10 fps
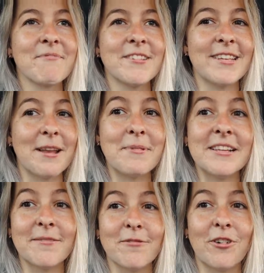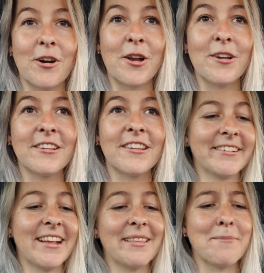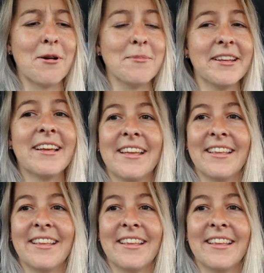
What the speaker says: send me some photos, because at the moment